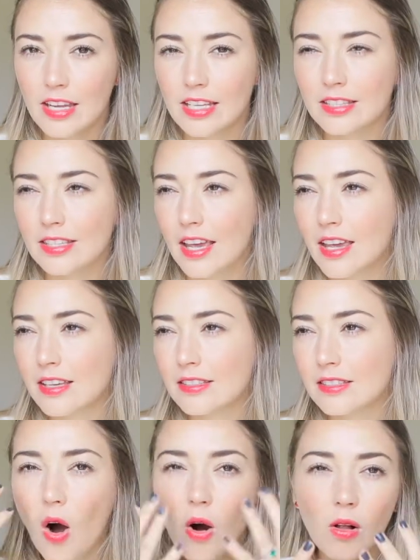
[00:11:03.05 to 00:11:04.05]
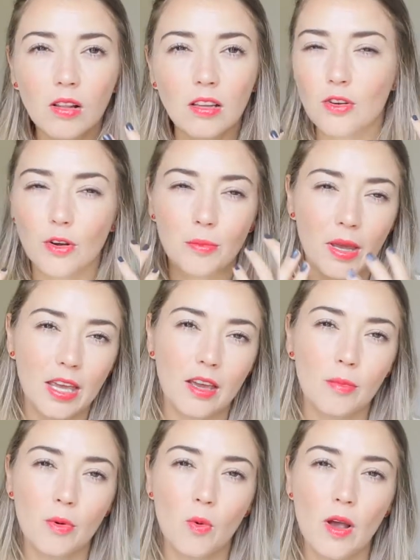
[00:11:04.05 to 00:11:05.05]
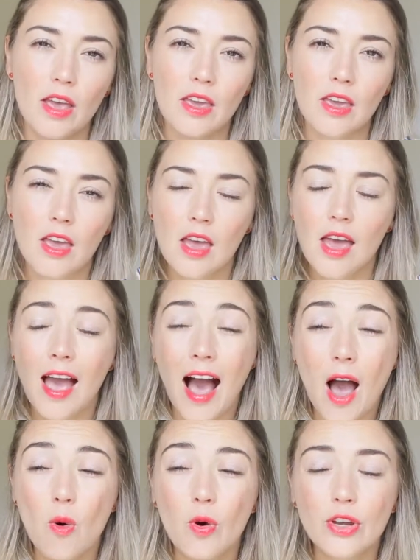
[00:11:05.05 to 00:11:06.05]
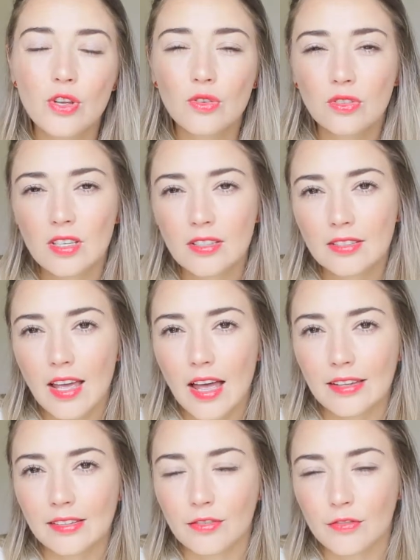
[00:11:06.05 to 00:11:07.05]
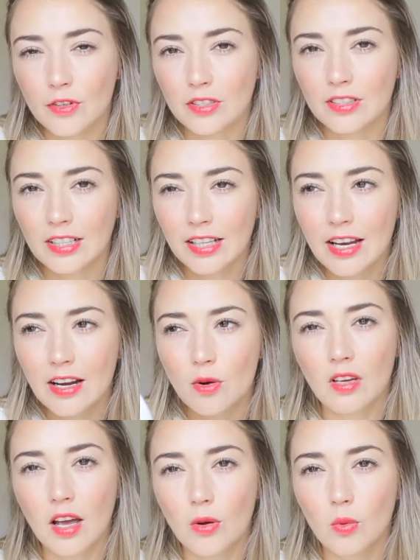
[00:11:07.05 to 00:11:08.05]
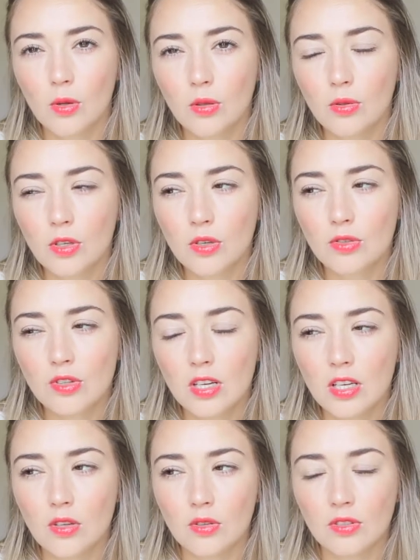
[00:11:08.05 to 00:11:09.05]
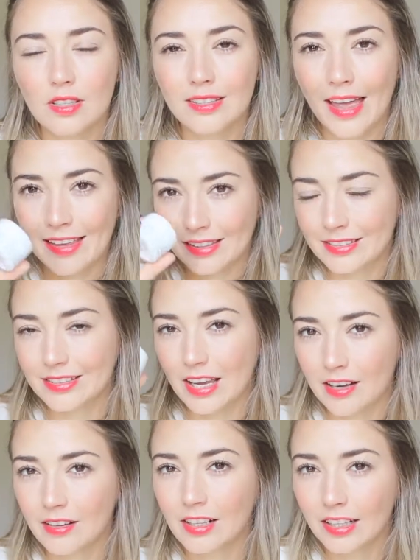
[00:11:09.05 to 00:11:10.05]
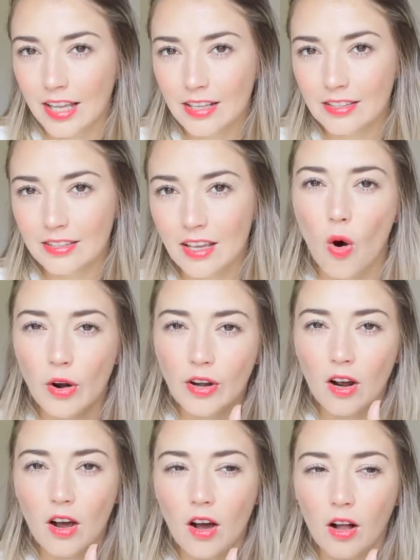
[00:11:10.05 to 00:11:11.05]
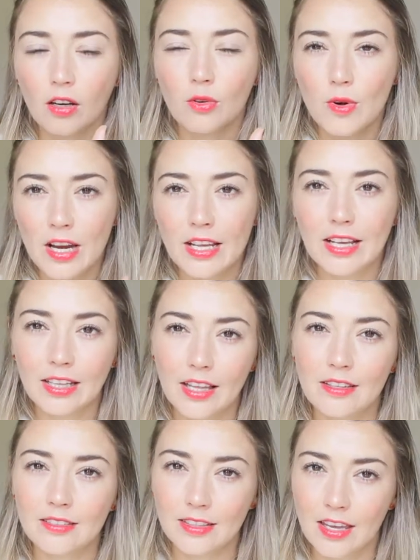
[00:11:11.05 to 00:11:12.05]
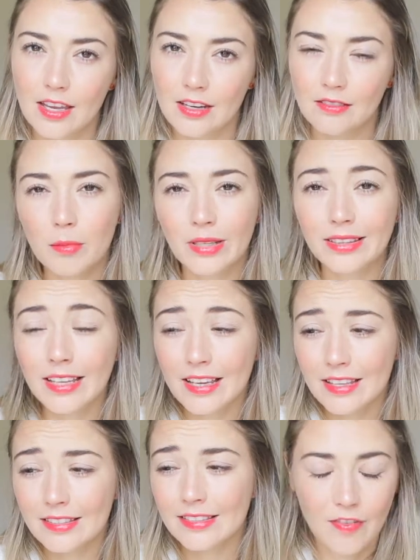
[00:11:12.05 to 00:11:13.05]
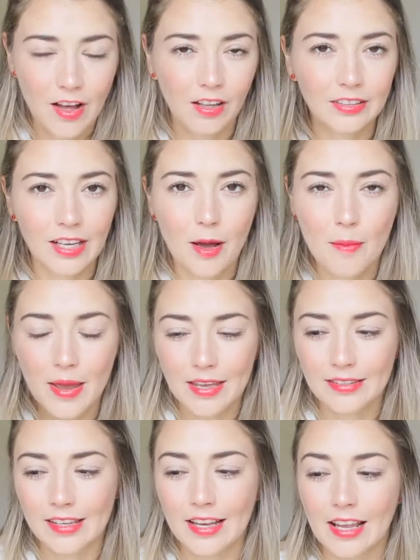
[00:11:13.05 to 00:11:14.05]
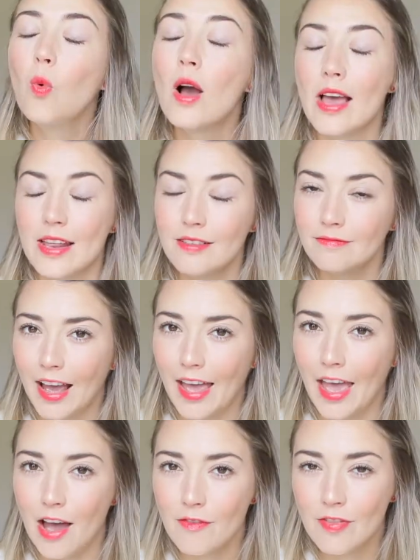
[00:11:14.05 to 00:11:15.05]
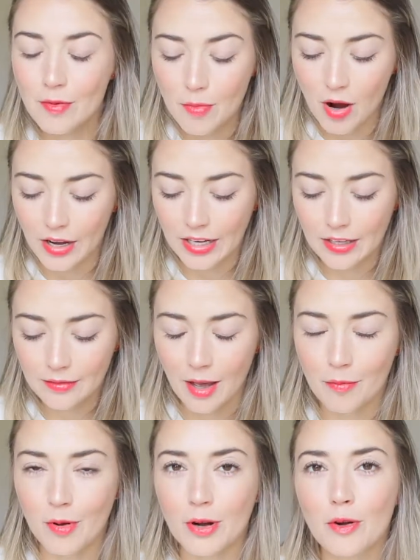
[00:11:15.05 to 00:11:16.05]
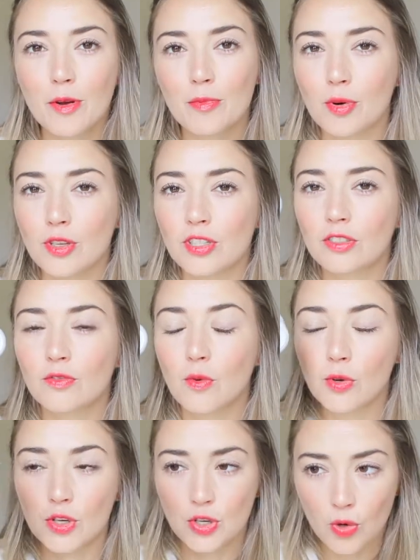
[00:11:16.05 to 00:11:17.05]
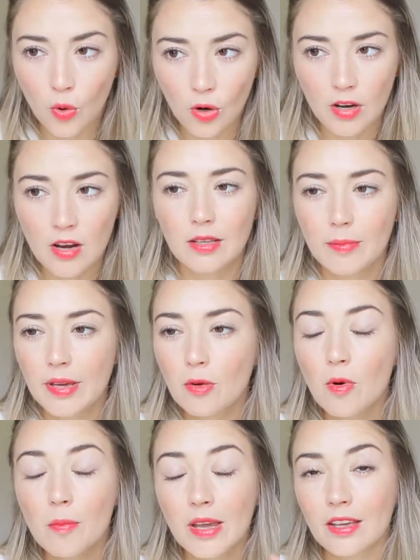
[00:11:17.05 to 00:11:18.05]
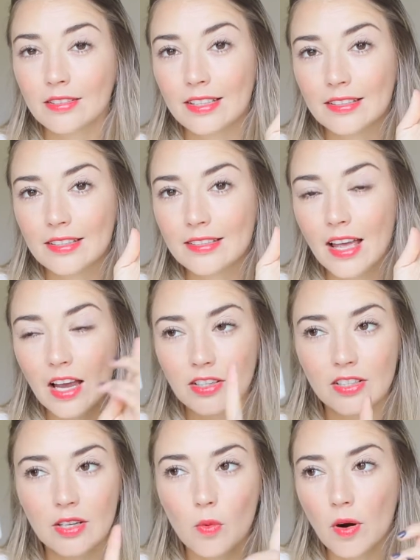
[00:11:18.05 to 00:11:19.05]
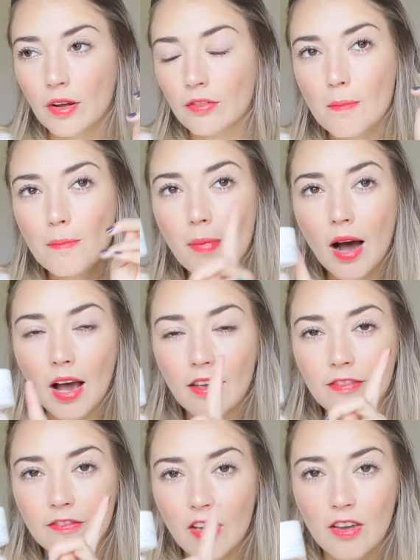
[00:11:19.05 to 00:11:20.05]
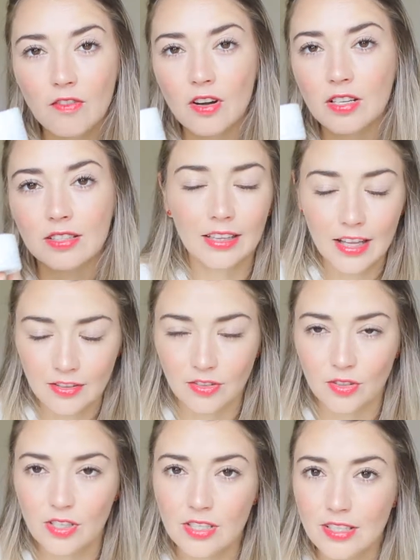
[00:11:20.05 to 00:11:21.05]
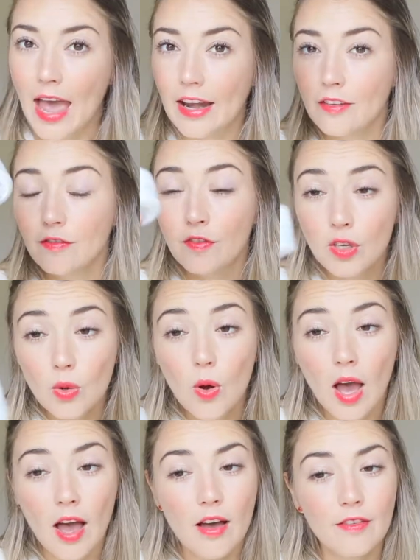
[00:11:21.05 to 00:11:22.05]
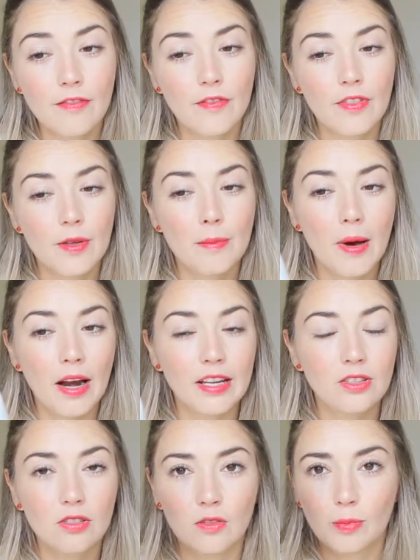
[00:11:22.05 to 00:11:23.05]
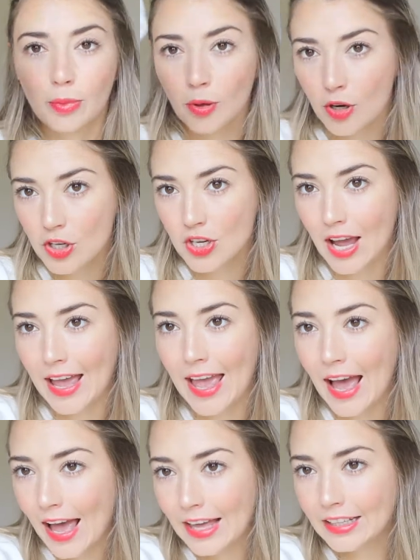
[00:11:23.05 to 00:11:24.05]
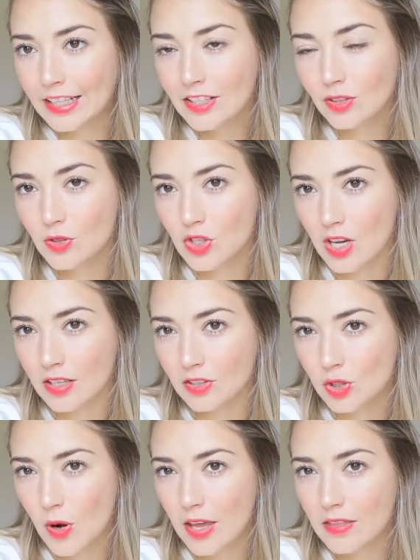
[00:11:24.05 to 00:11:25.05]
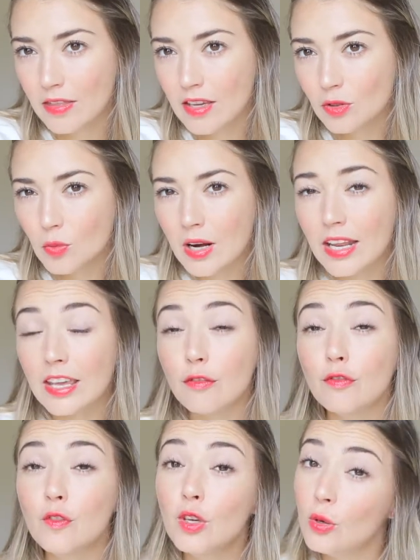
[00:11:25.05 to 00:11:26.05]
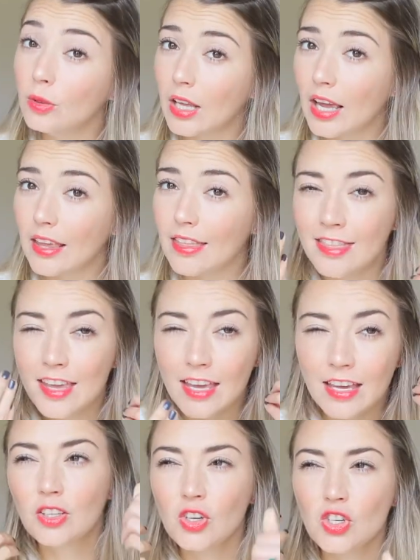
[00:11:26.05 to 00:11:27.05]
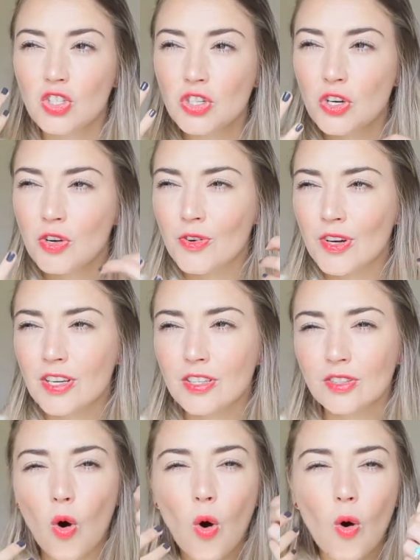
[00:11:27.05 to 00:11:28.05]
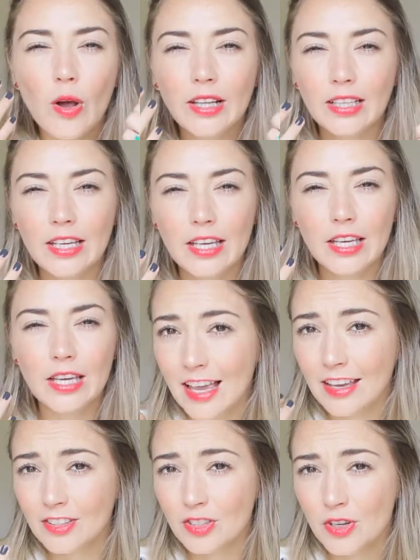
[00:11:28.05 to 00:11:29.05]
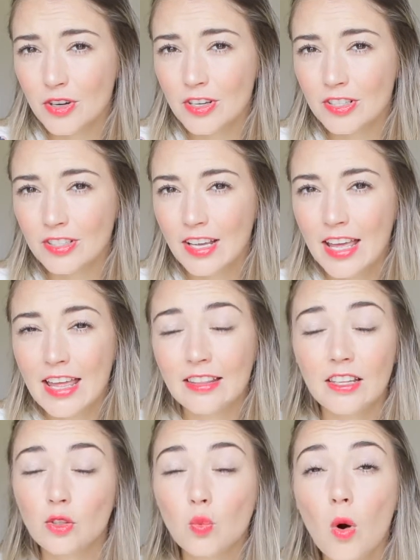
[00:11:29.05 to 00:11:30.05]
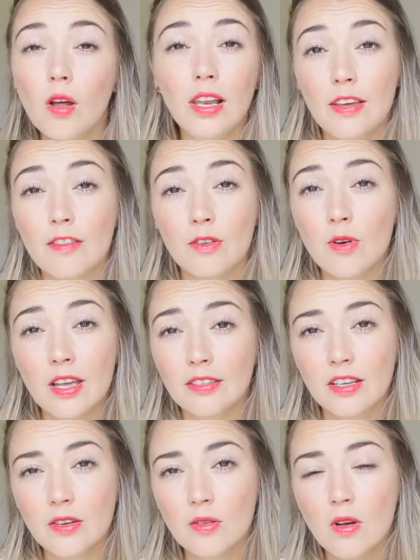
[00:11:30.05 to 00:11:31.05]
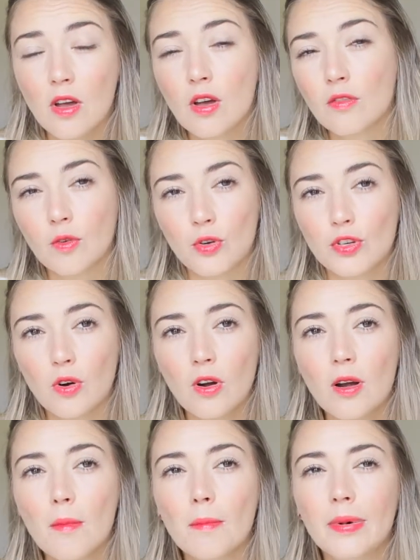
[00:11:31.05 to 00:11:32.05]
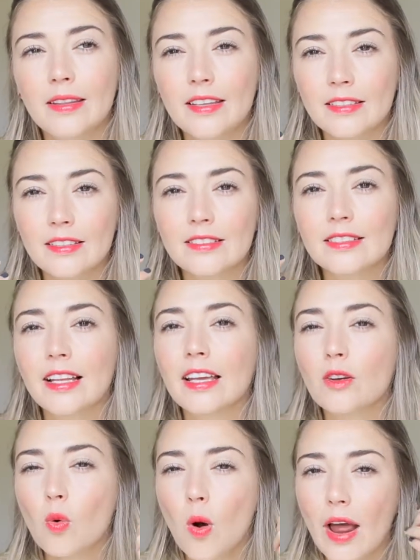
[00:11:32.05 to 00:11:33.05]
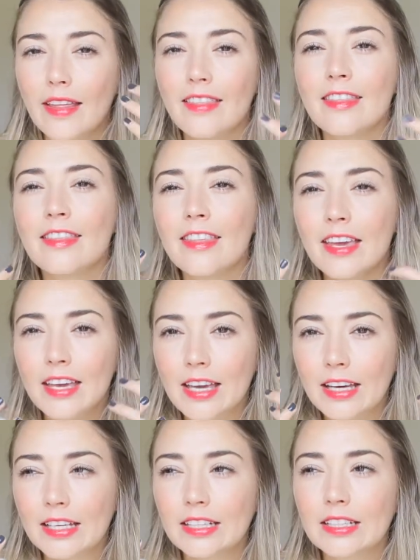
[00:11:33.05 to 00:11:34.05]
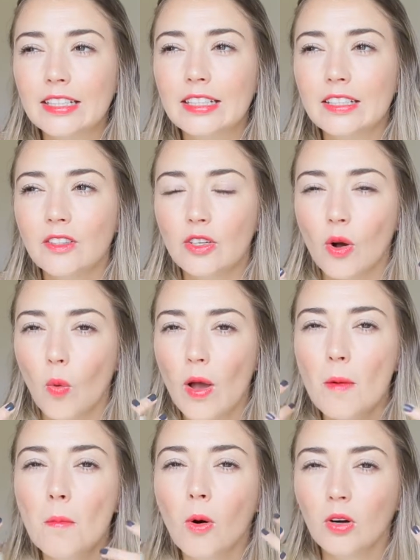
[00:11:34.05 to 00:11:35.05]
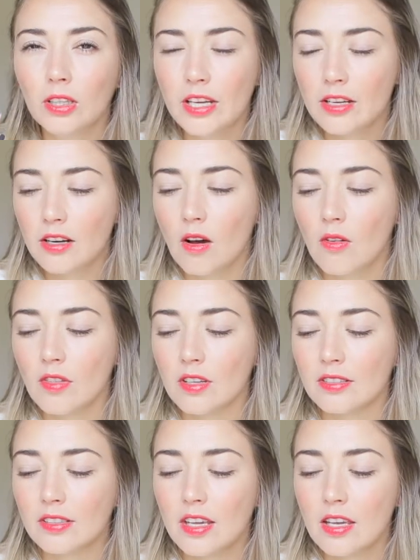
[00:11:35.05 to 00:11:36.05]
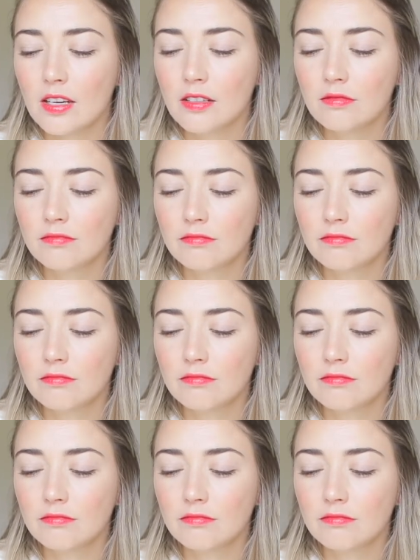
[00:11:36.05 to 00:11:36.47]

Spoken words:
It takes all your makeup away. I won't use this as a first cleanse. I will usually use this as a second cleanse on already cleansed skin, but this felt amazing. When I have the money, I'm gonna repurchase for sure the big one, because this is actually one of my favorite cleansers, and if you have the money to splurge, I highly suggest trying this one. If you like thick, luxurious, oily textures, this won't leave a residue for sure, but this is like quite thick and, you know, emollient on the skin.